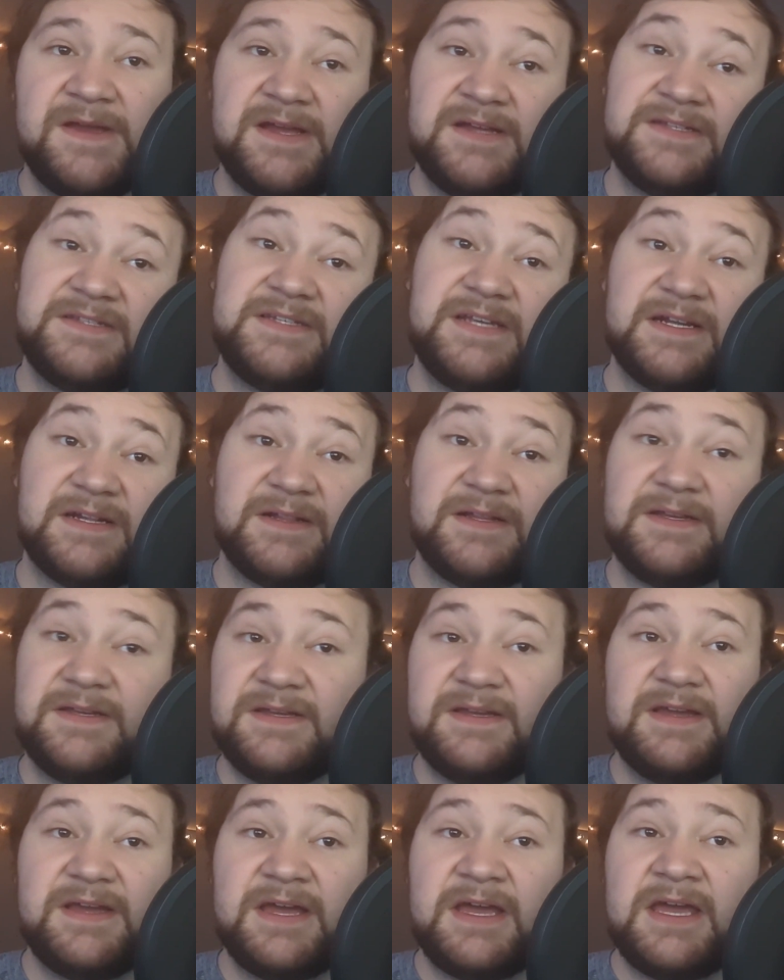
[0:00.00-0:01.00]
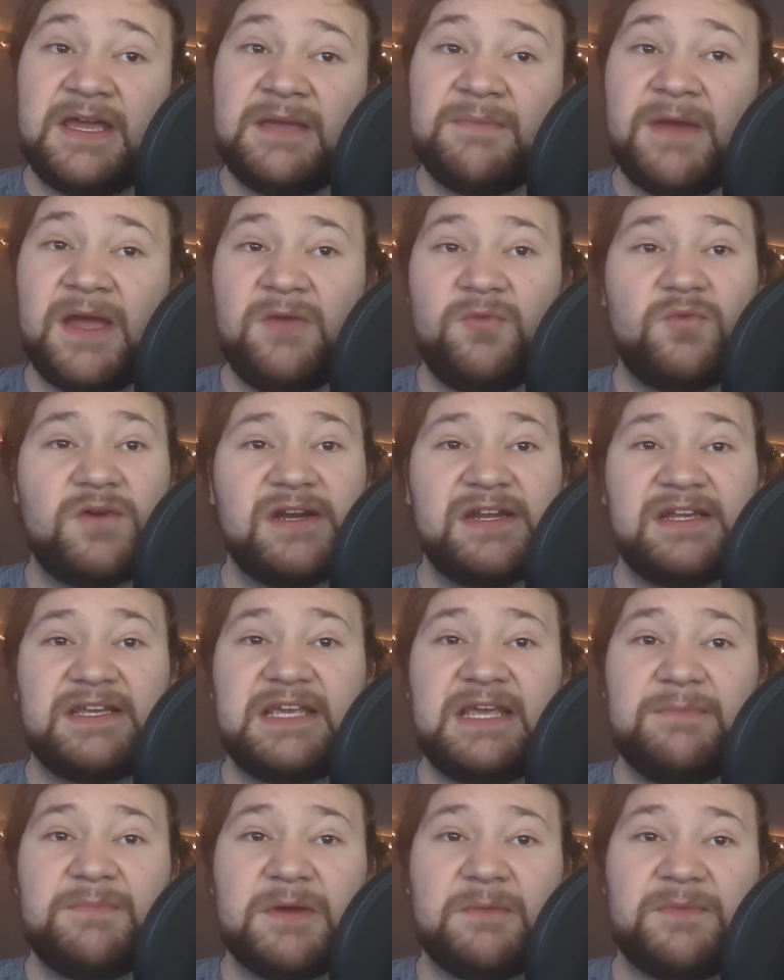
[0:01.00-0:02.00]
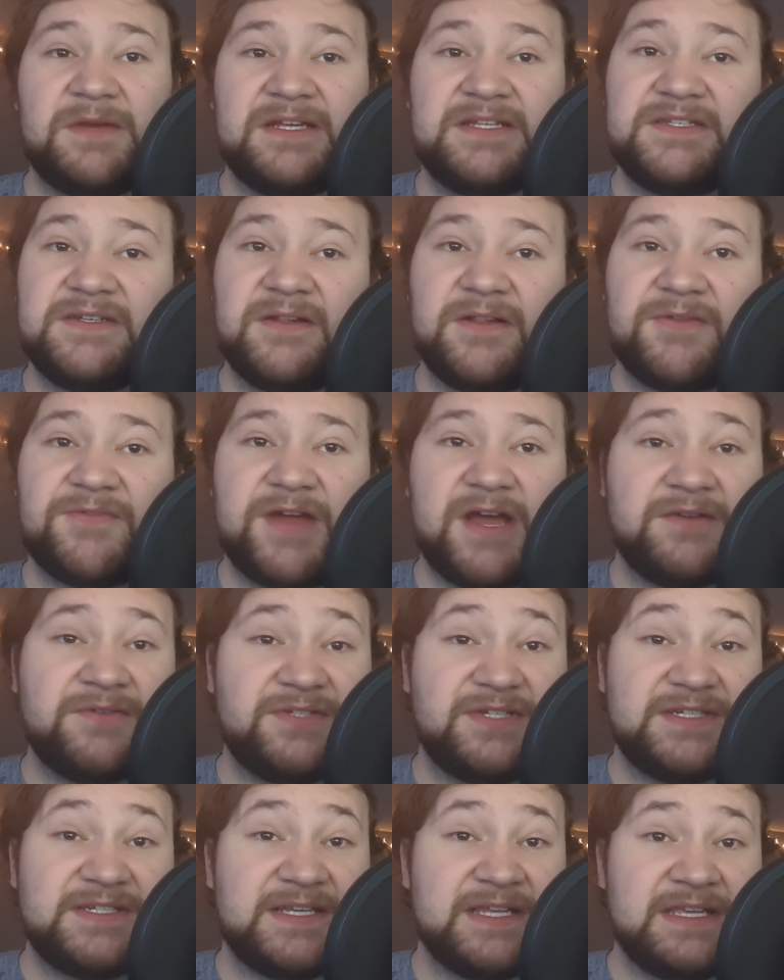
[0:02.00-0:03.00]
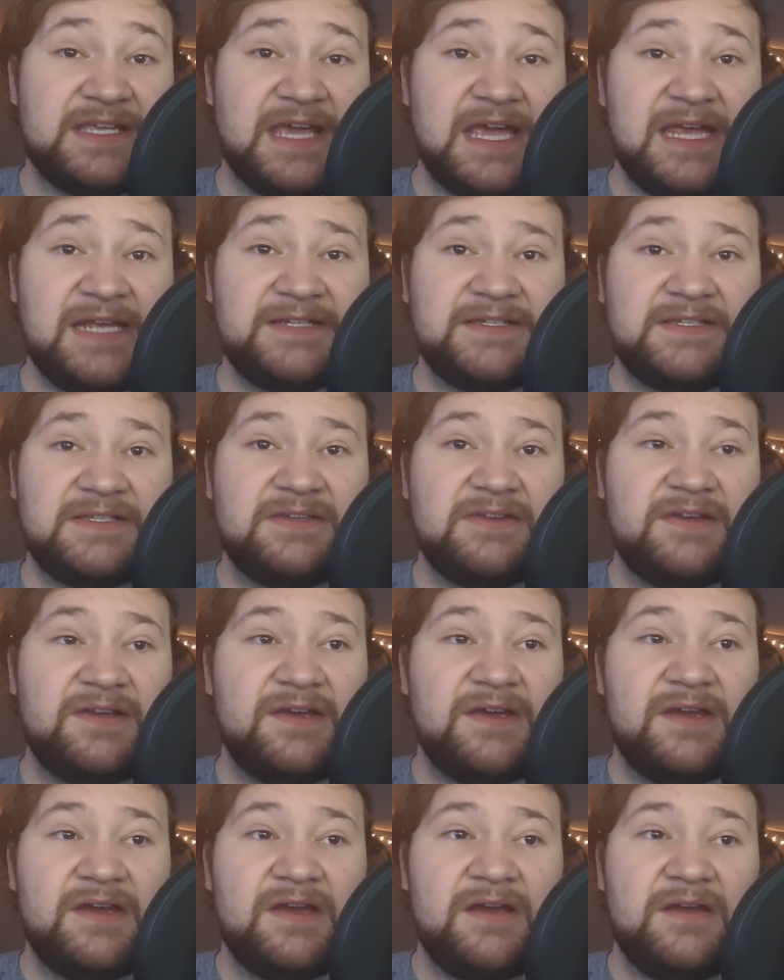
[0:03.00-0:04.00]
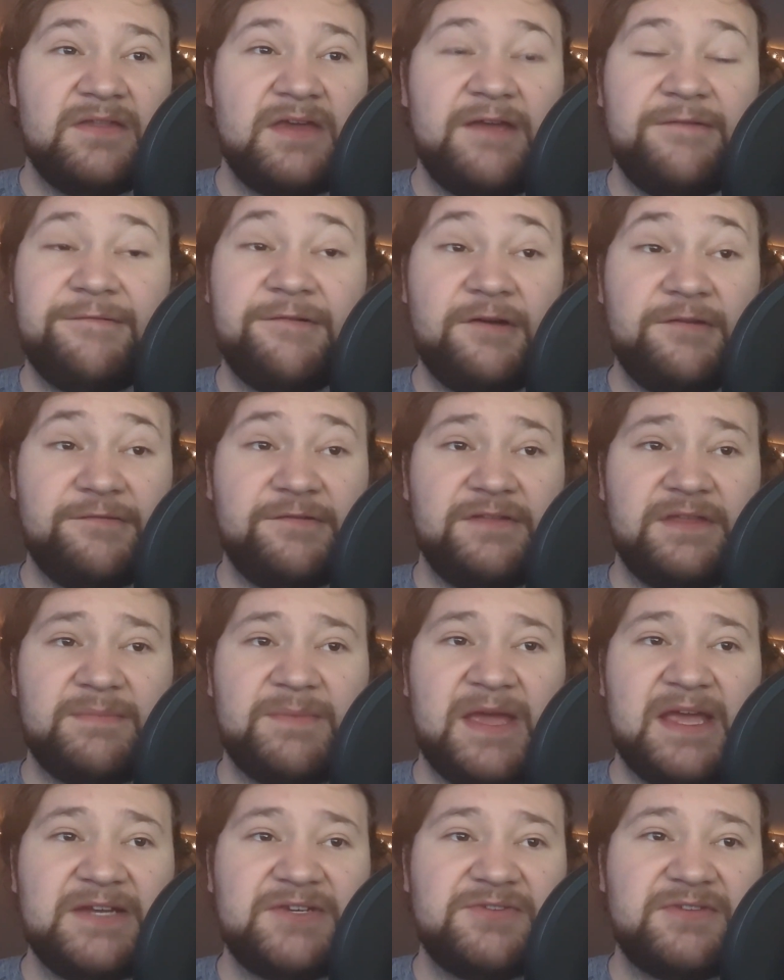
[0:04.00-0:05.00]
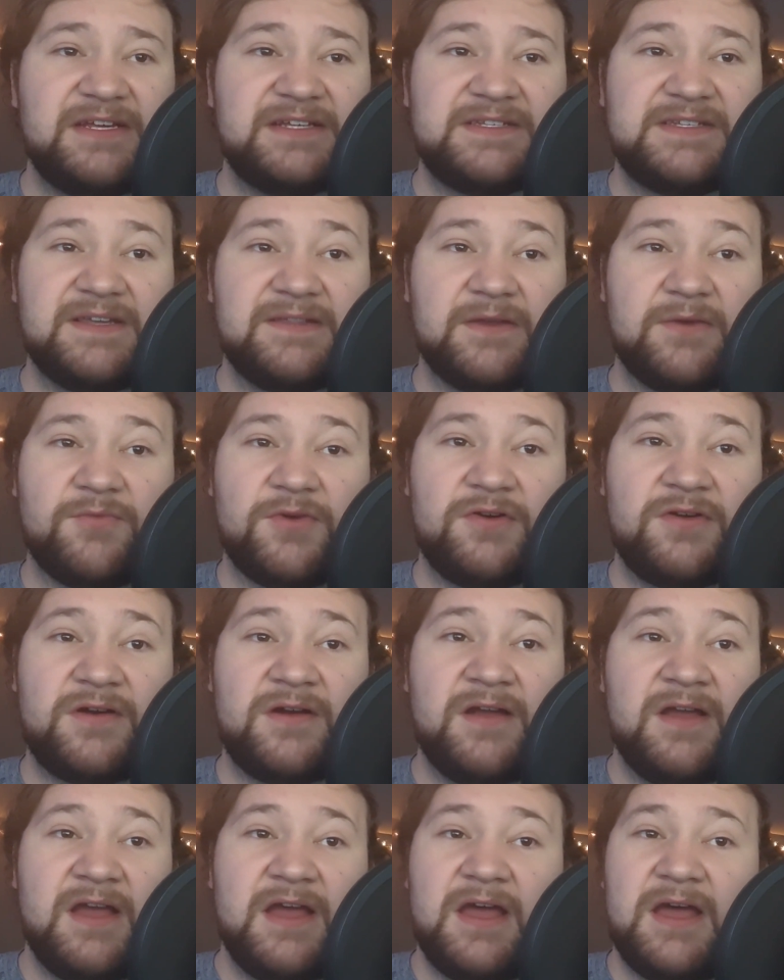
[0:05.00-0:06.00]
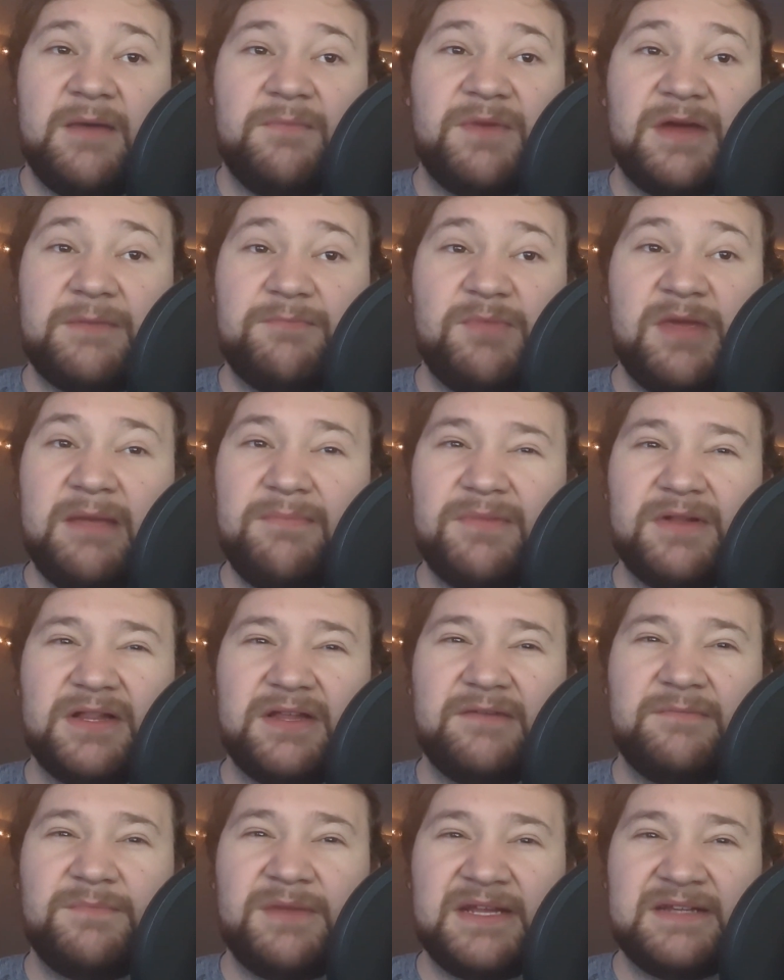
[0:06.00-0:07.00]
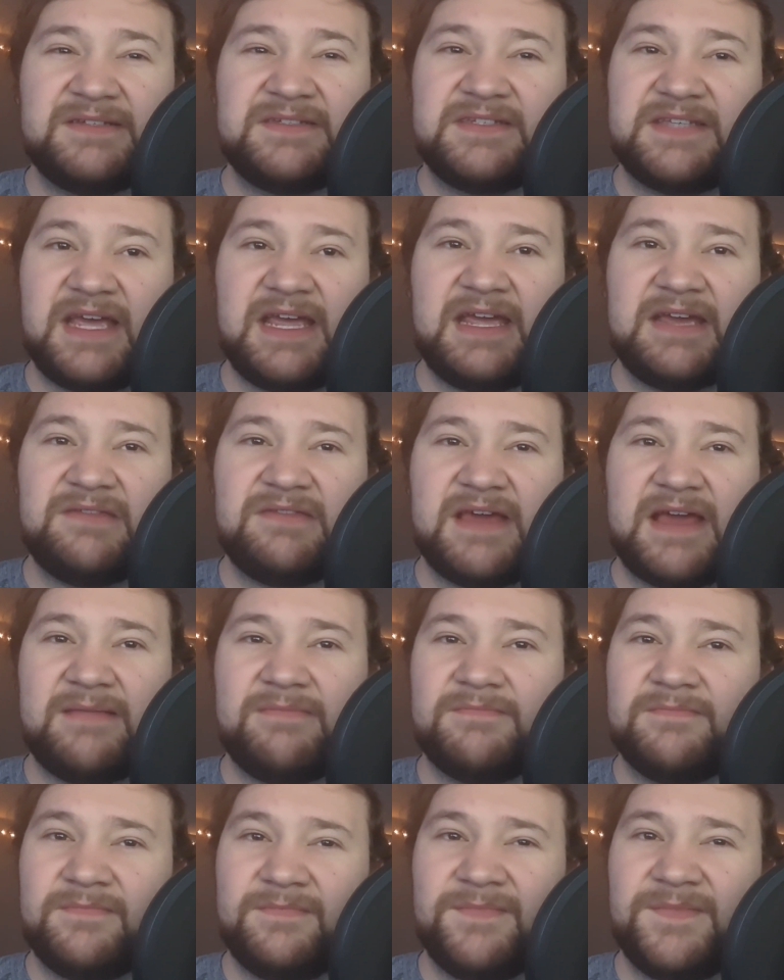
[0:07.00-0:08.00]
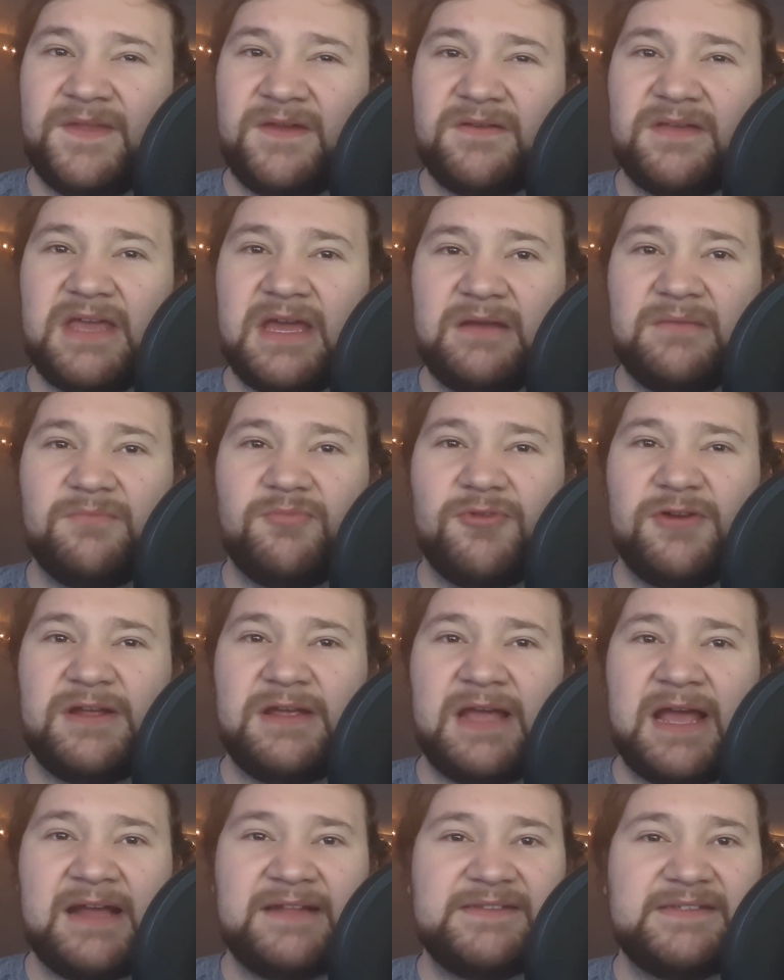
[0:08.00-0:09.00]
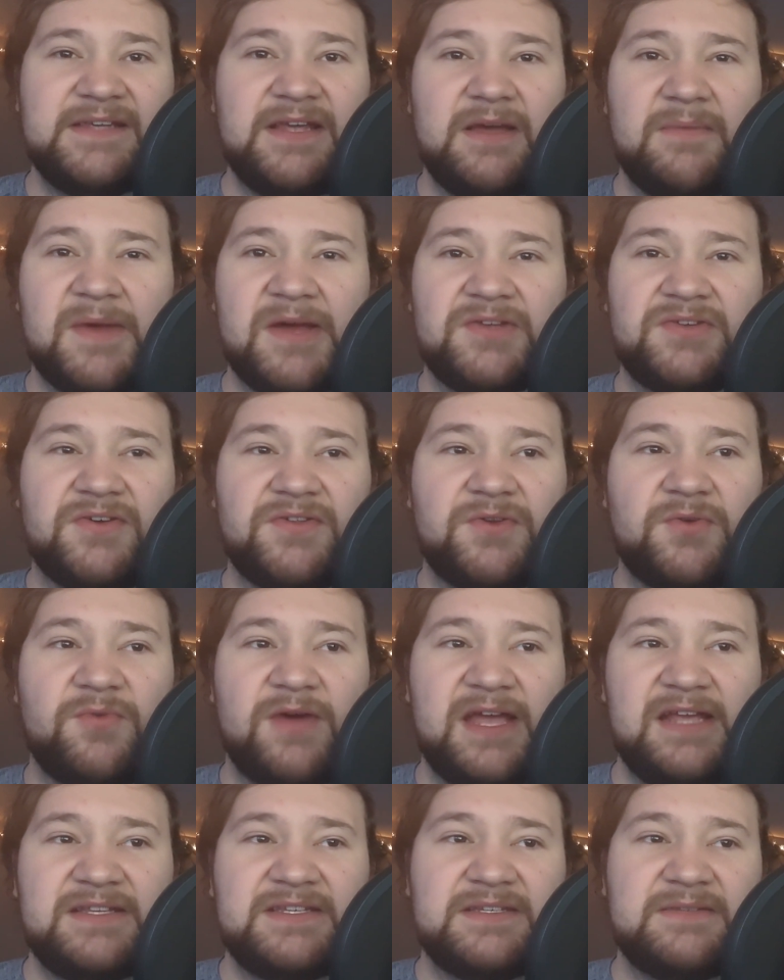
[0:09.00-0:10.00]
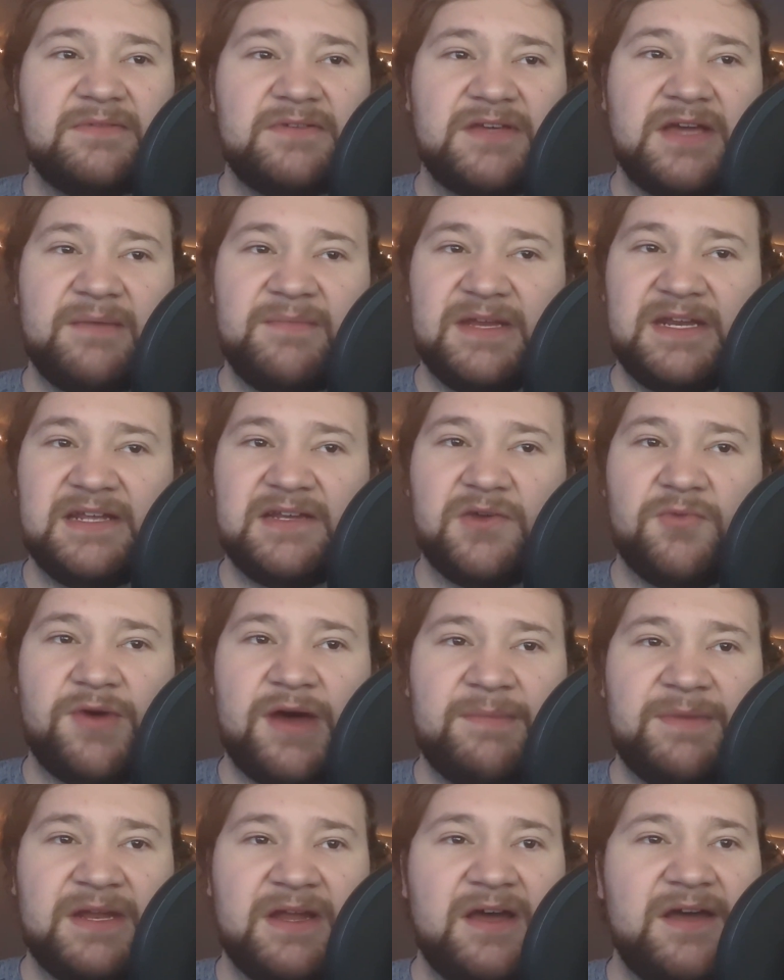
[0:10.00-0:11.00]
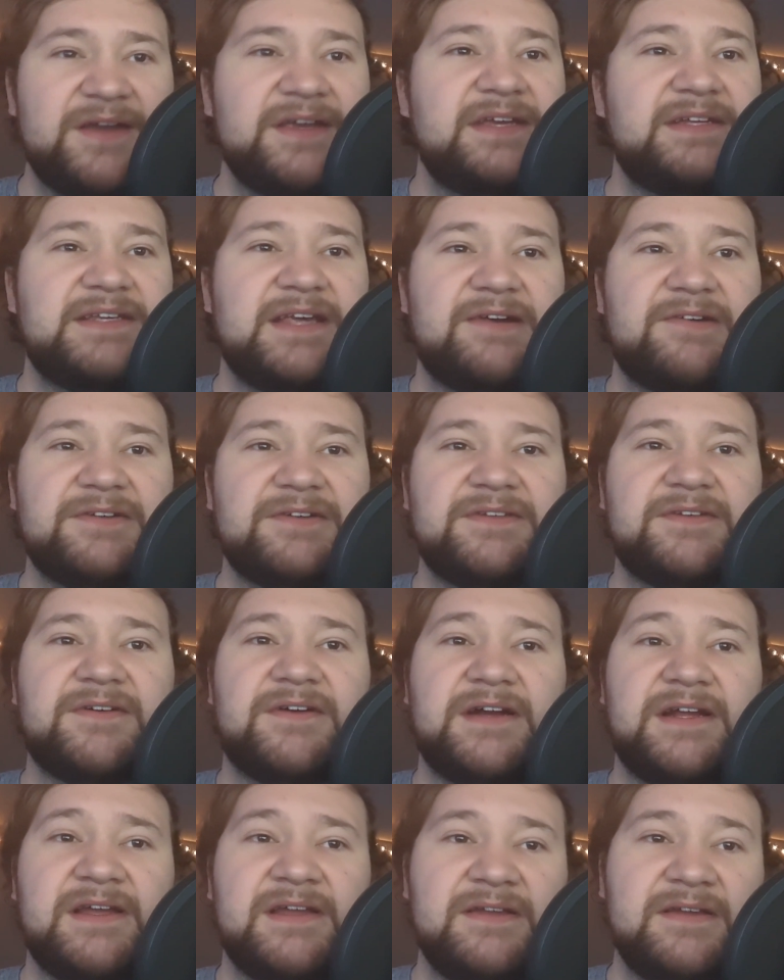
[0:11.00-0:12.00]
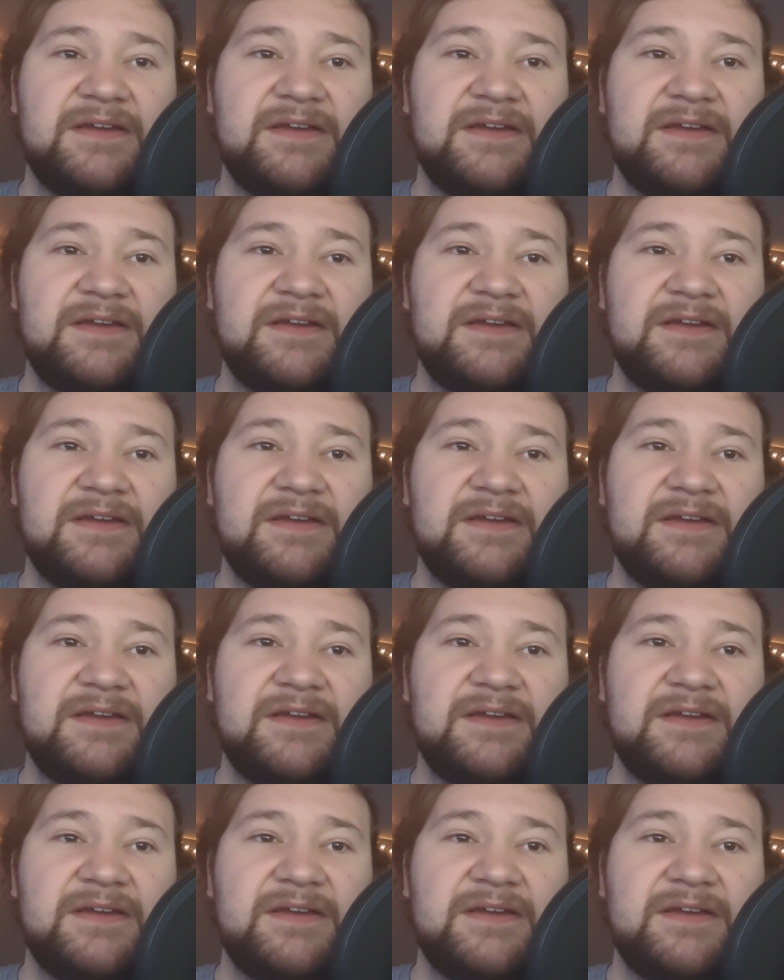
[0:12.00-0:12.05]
Still, you might want to keep a pistol around just in case. They fought for the Patriots in the war, but people have been saying that they're getting pretty antsy about all the whites coming into Wabanaki territory.